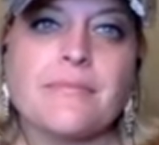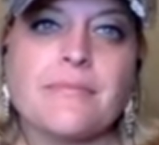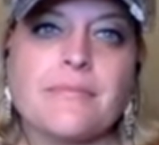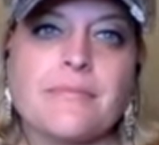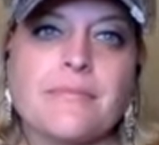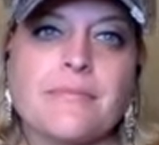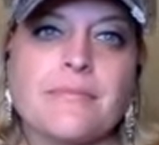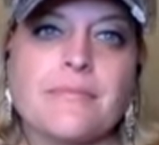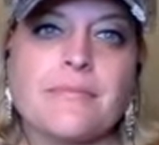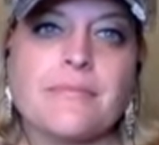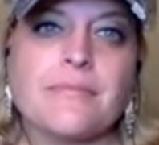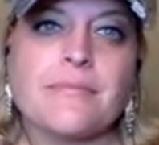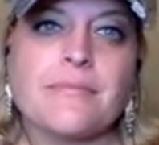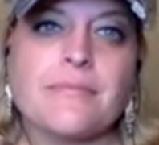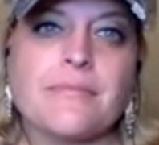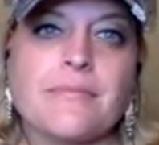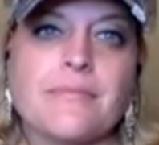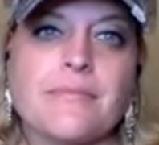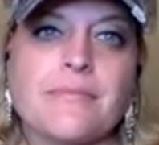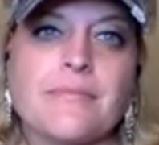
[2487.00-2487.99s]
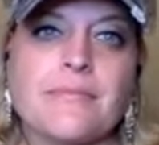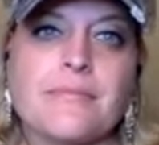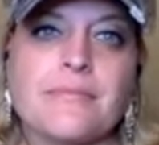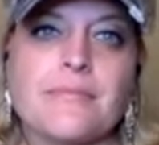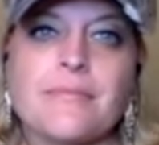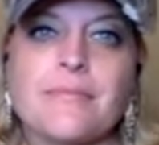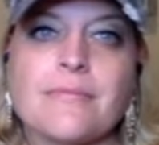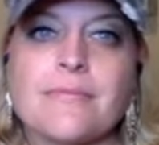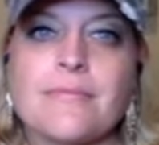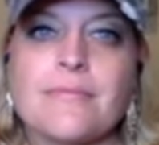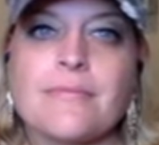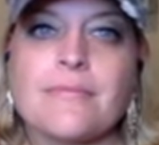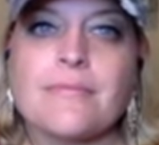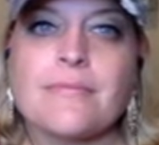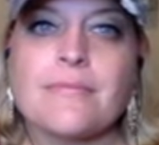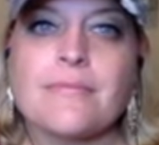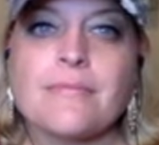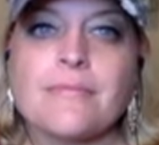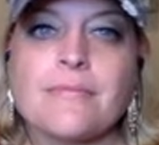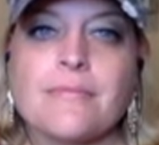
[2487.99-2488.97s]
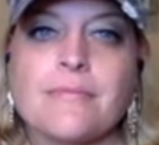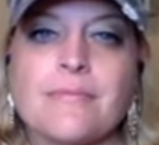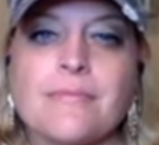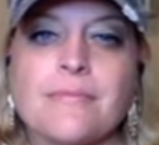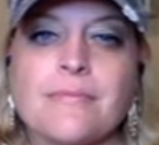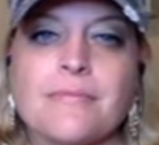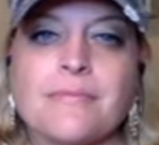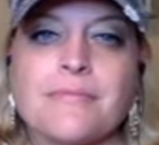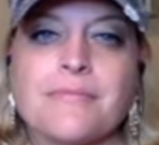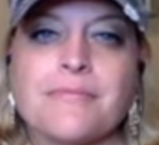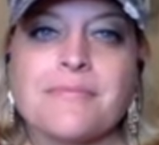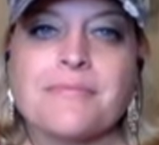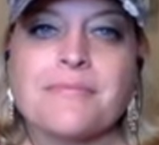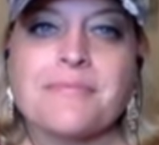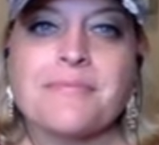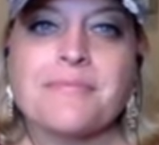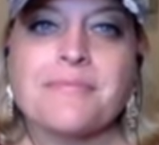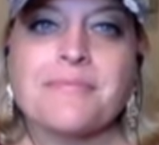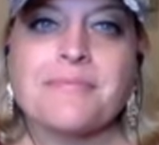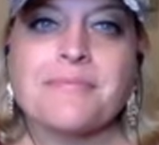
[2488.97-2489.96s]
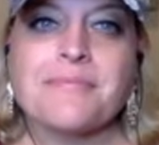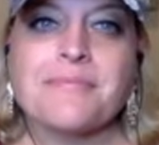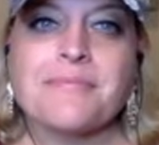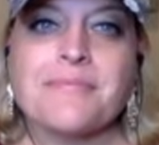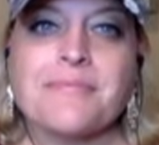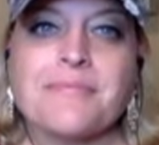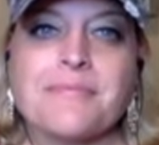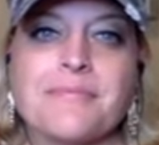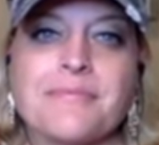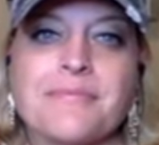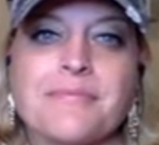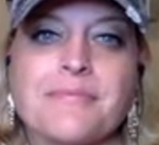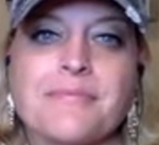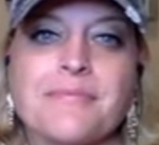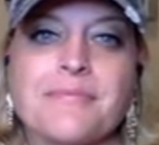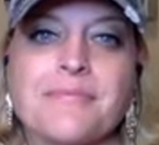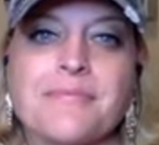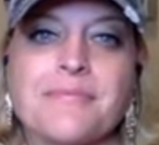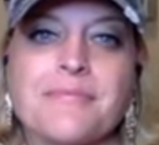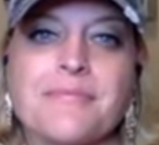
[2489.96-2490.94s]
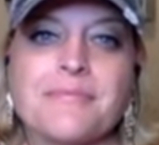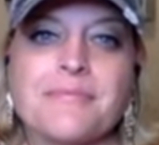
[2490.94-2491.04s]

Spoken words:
(not speaking)